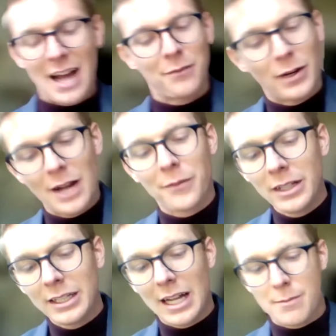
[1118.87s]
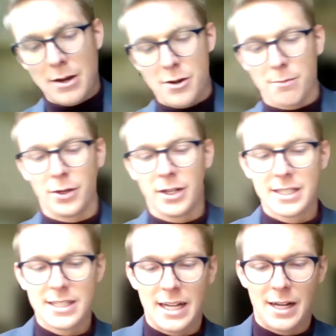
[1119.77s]
what I really love about your
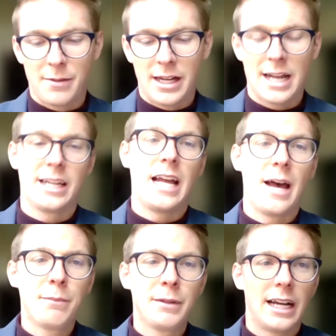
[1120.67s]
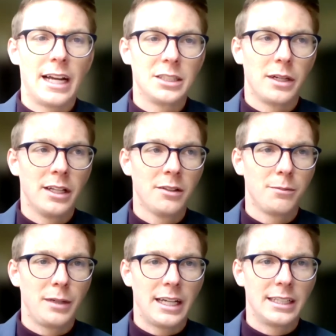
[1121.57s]
books, and I can empathize with,
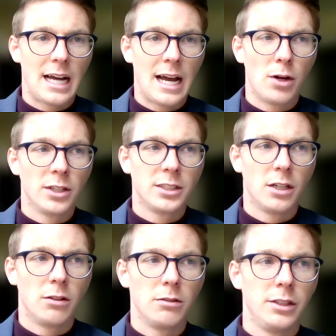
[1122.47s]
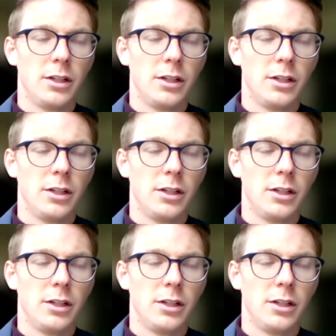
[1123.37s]
because I'm also,